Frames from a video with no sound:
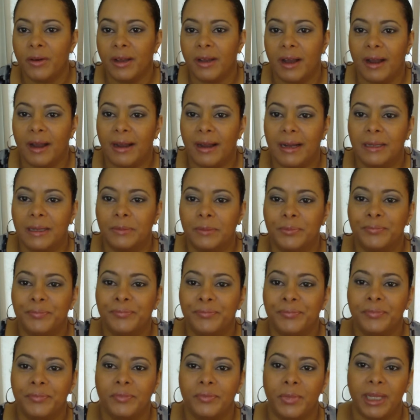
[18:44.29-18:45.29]
Um,
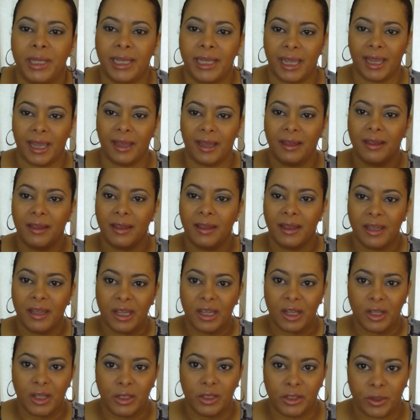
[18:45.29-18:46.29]
but yeah,
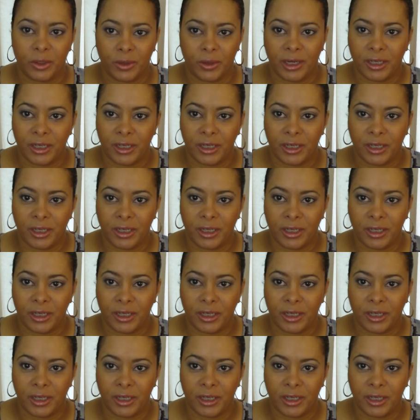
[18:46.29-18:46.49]
so